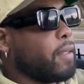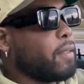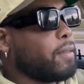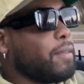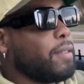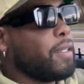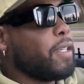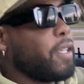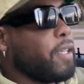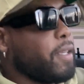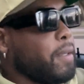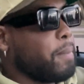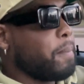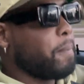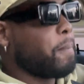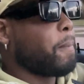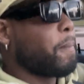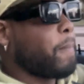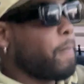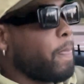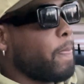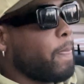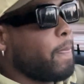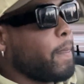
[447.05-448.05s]
So
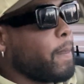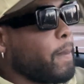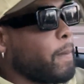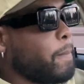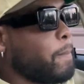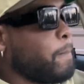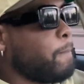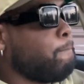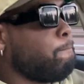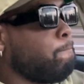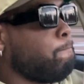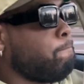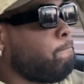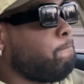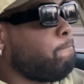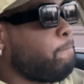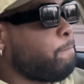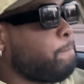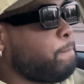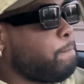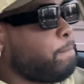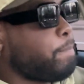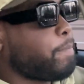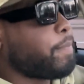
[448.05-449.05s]
I would
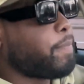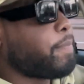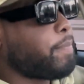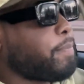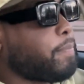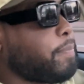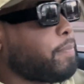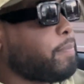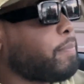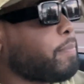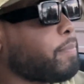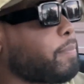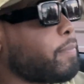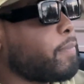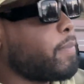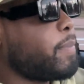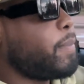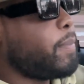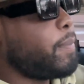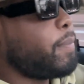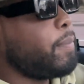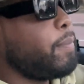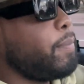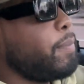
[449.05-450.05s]
rather not
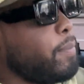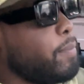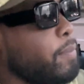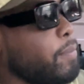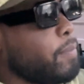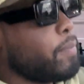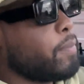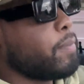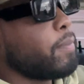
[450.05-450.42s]
move in with